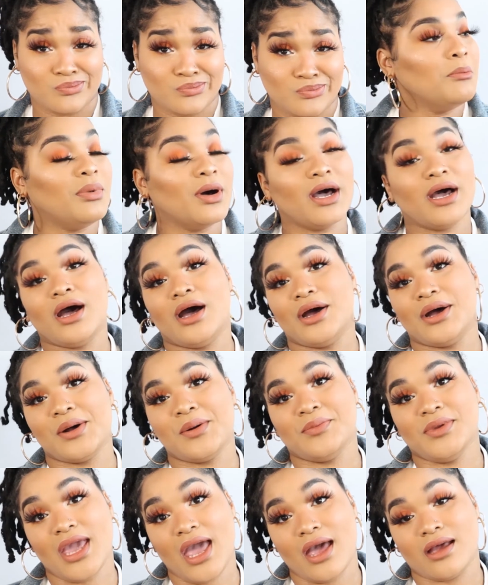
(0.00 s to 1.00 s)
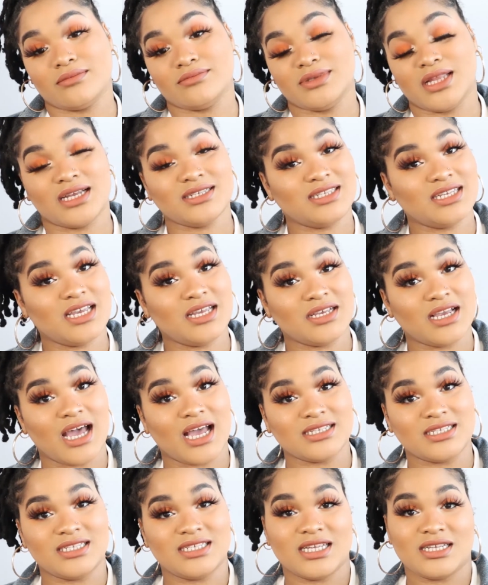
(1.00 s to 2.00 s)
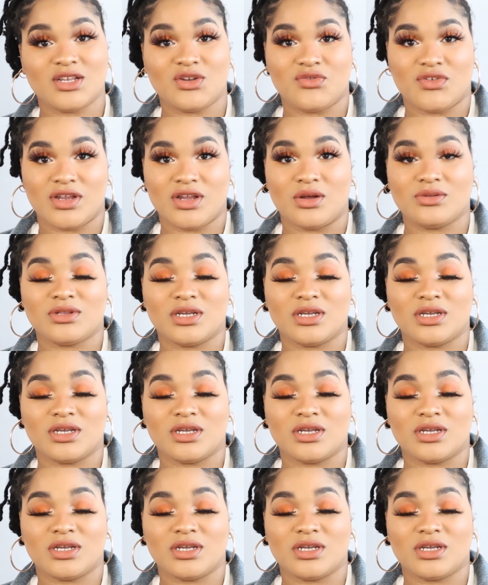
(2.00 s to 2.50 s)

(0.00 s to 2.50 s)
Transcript: But yeah, that's it, guys. That's the end of the video.